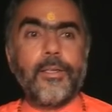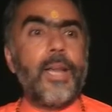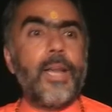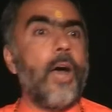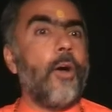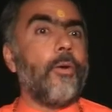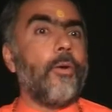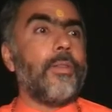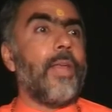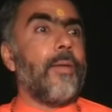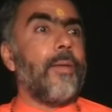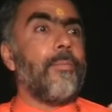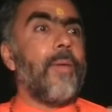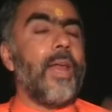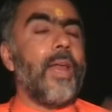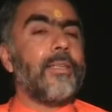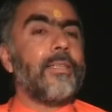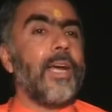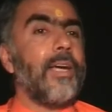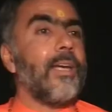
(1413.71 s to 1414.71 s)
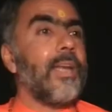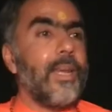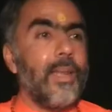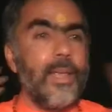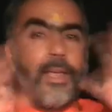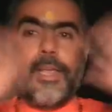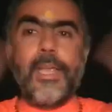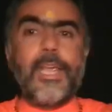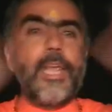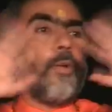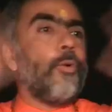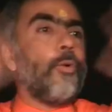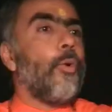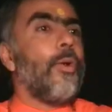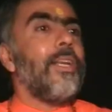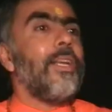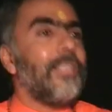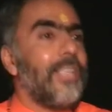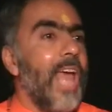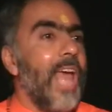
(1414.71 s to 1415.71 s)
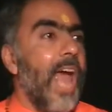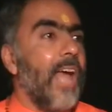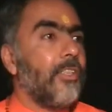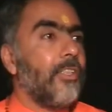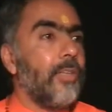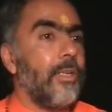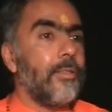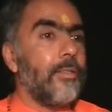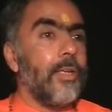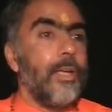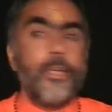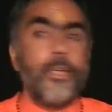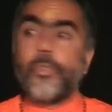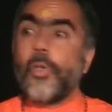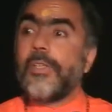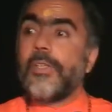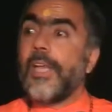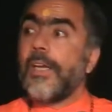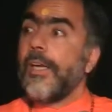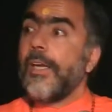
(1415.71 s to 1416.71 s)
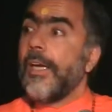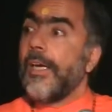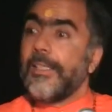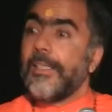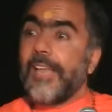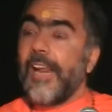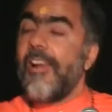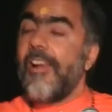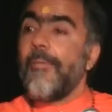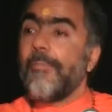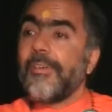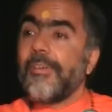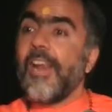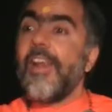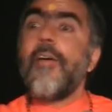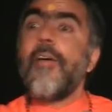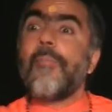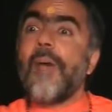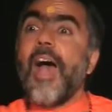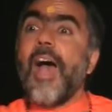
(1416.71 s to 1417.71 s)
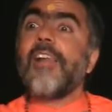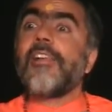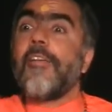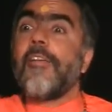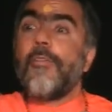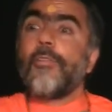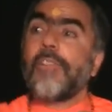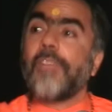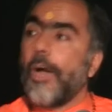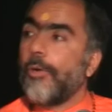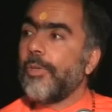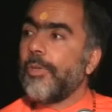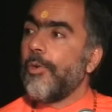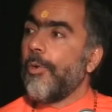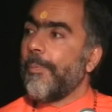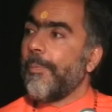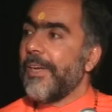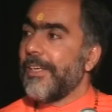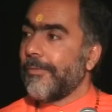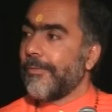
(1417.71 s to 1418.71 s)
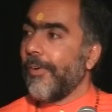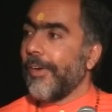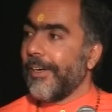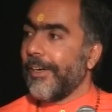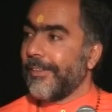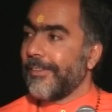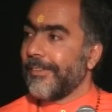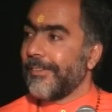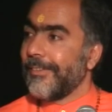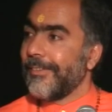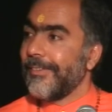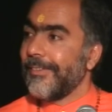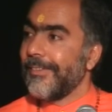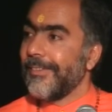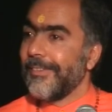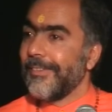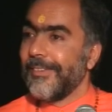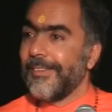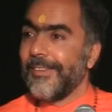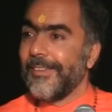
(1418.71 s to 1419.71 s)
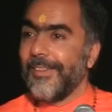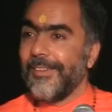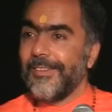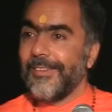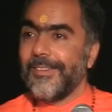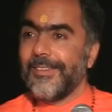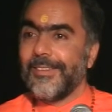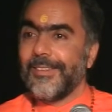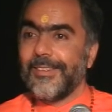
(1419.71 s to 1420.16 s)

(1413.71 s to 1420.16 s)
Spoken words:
Now that man started he could only see actions. So he said, tell him, I'll give you 1,000 rupees for it. No.